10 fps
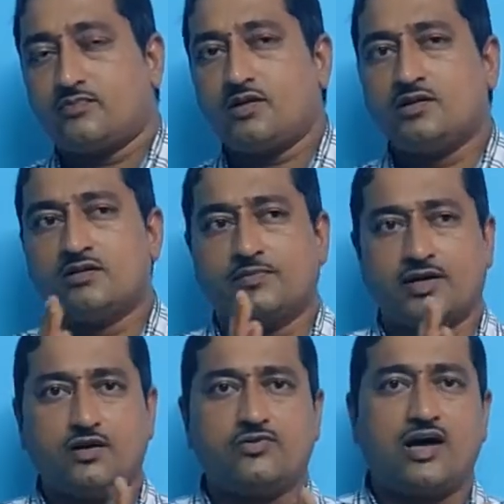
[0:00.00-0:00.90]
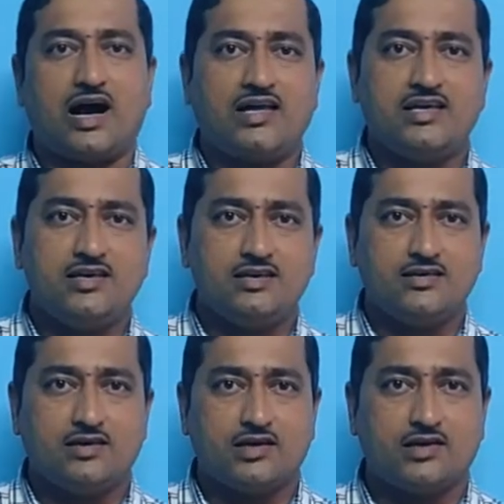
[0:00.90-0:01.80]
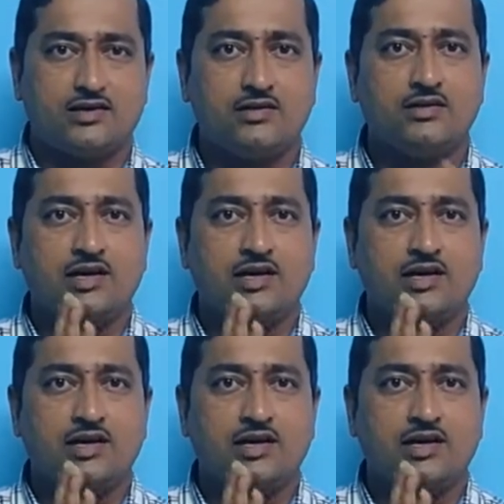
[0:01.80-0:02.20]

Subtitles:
The pronoun I in the